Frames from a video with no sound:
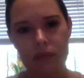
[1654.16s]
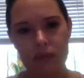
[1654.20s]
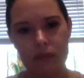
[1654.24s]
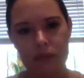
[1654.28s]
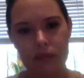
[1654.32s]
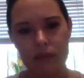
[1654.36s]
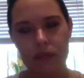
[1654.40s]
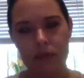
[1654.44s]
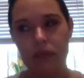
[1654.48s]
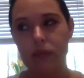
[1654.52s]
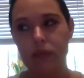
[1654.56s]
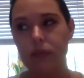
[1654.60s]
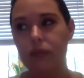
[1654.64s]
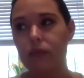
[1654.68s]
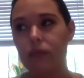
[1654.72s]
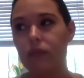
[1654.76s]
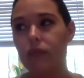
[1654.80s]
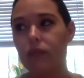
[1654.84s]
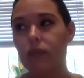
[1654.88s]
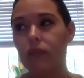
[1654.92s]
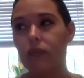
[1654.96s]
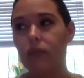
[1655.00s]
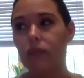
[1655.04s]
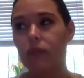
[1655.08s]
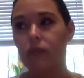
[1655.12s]

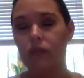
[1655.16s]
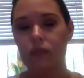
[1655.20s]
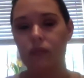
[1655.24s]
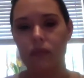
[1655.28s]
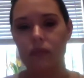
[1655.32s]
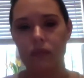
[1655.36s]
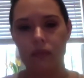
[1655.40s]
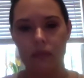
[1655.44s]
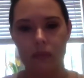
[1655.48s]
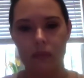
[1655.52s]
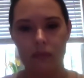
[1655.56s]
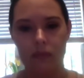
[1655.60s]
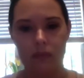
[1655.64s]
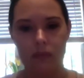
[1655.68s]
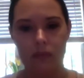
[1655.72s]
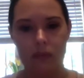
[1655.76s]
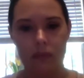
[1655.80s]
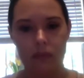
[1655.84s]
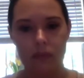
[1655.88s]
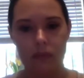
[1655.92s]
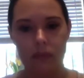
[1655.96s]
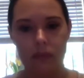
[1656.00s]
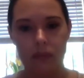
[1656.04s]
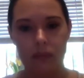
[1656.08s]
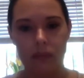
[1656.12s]

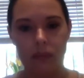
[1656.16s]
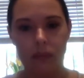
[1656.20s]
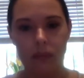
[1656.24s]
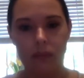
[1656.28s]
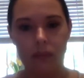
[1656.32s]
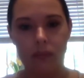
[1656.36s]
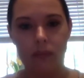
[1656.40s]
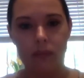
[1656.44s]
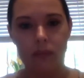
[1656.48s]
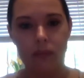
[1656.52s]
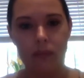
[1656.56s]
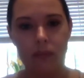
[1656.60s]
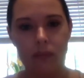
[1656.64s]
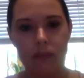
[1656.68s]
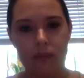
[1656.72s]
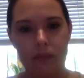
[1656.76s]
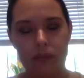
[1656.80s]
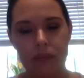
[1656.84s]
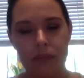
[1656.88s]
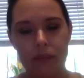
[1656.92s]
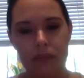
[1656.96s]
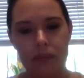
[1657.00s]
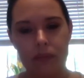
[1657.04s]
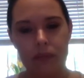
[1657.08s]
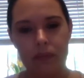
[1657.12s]

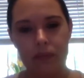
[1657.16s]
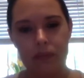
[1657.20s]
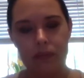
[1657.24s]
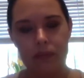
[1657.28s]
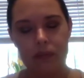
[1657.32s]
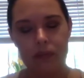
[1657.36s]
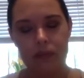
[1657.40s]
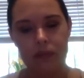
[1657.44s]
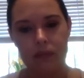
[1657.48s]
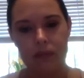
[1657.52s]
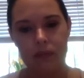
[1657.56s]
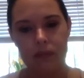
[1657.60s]
The person shown says nothing.